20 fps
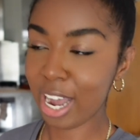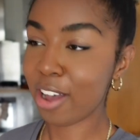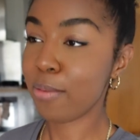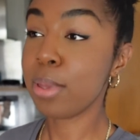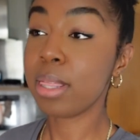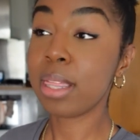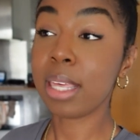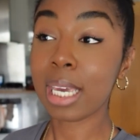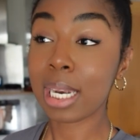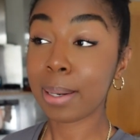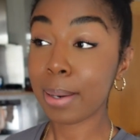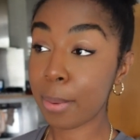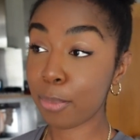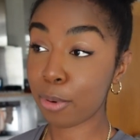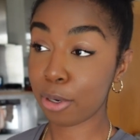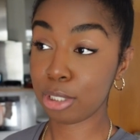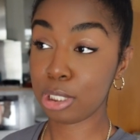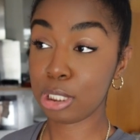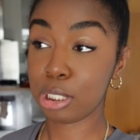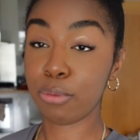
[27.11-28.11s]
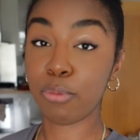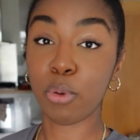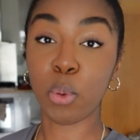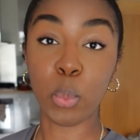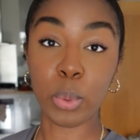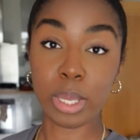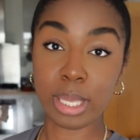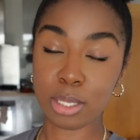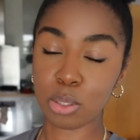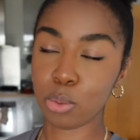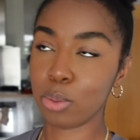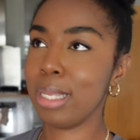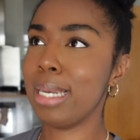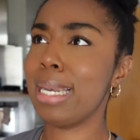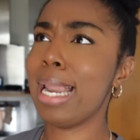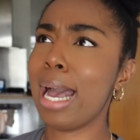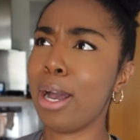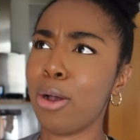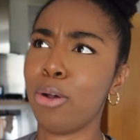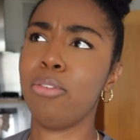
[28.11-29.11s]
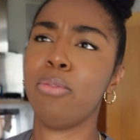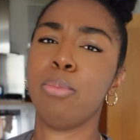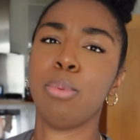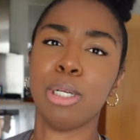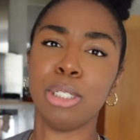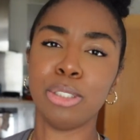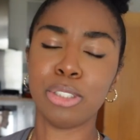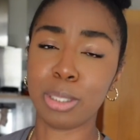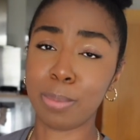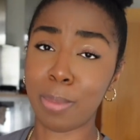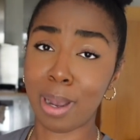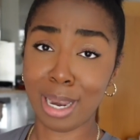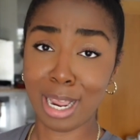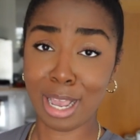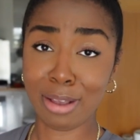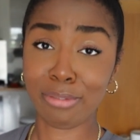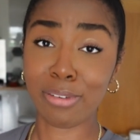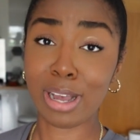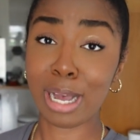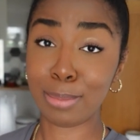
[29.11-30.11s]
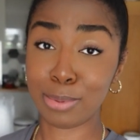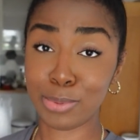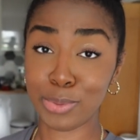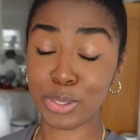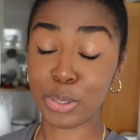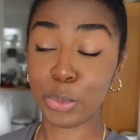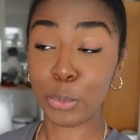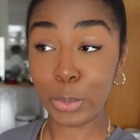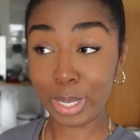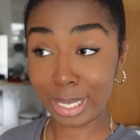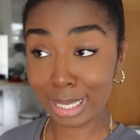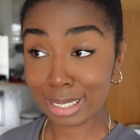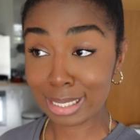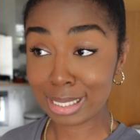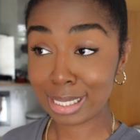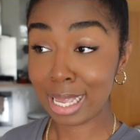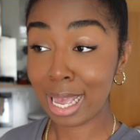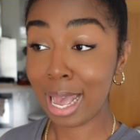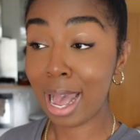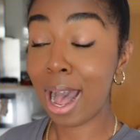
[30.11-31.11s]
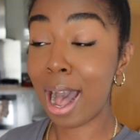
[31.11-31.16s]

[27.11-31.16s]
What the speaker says: I've been thinking about brunch for weeks, or the lack of brunch in my life for absolutely weeks.